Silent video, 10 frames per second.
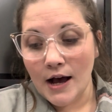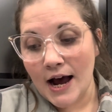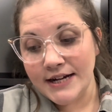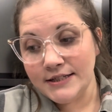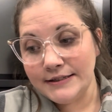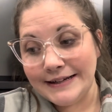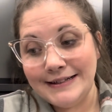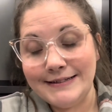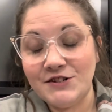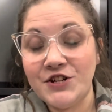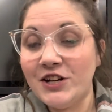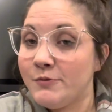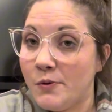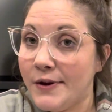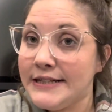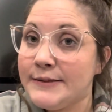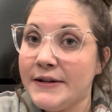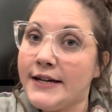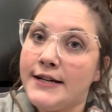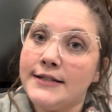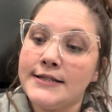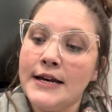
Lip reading: I just like these interchangeable ones because